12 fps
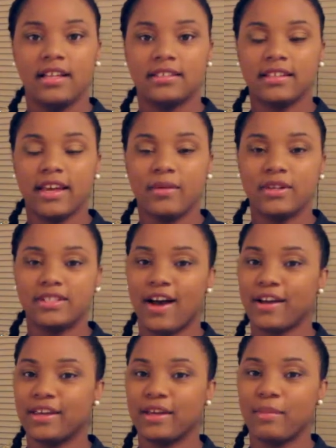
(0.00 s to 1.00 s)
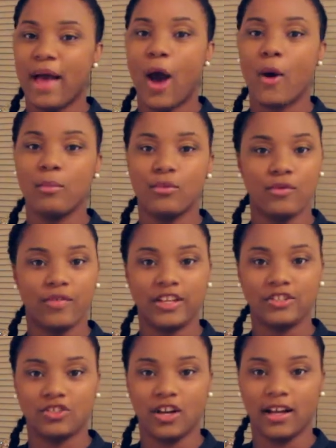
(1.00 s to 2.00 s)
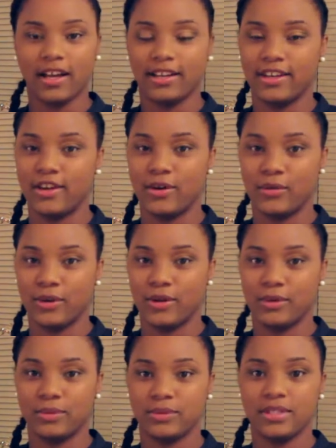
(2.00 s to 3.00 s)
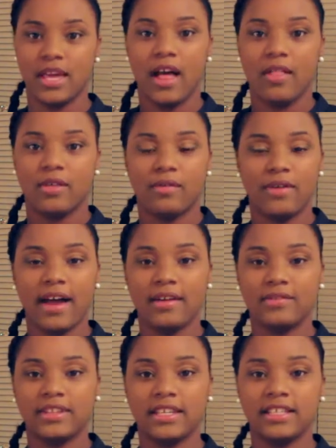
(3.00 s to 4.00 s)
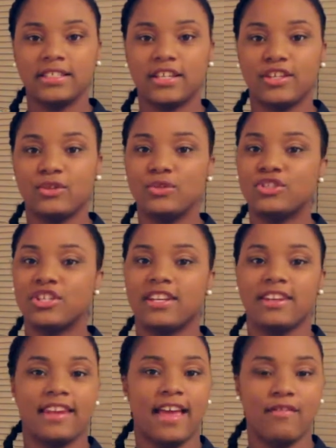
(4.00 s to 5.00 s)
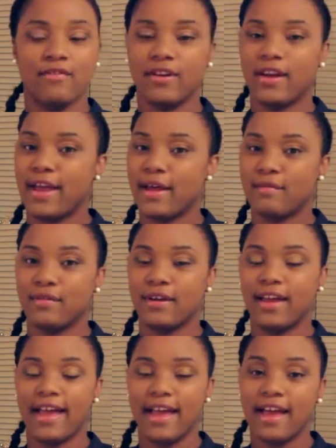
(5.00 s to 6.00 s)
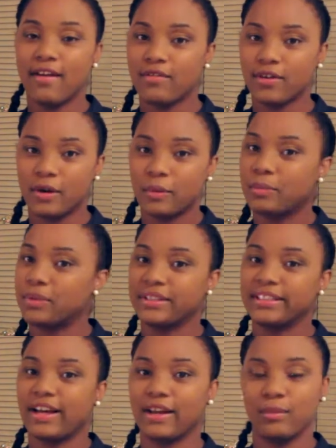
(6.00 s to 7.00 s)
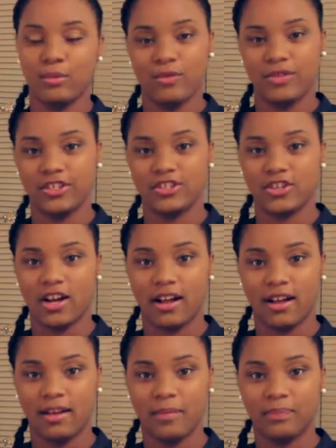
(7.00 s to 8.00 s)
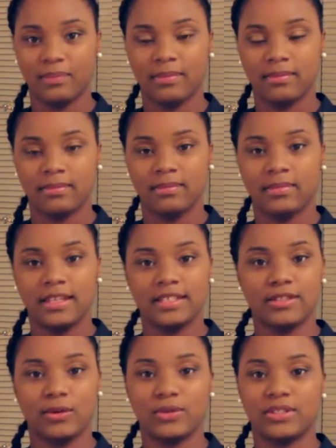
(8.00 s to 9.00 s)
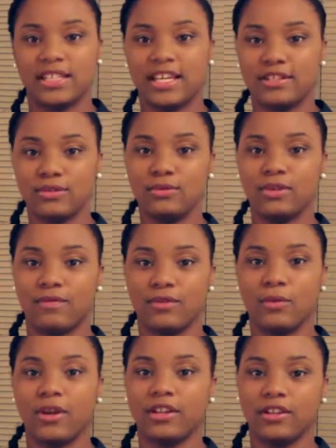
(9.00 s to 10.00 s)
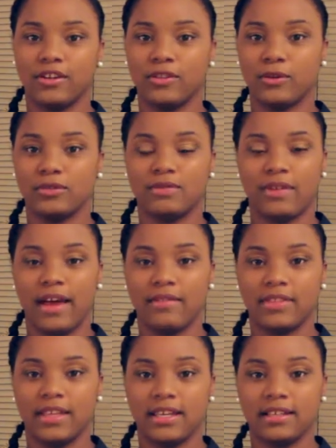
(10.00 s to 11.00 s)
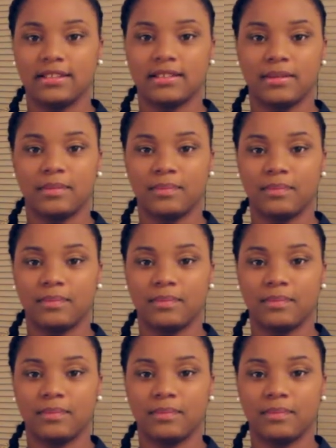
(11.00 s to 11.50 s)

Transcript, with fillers: Today we're talking about moving truck no nos the five things that you should never, ever, ever put on a moving truck. So stay tuned if you want to learn those five things.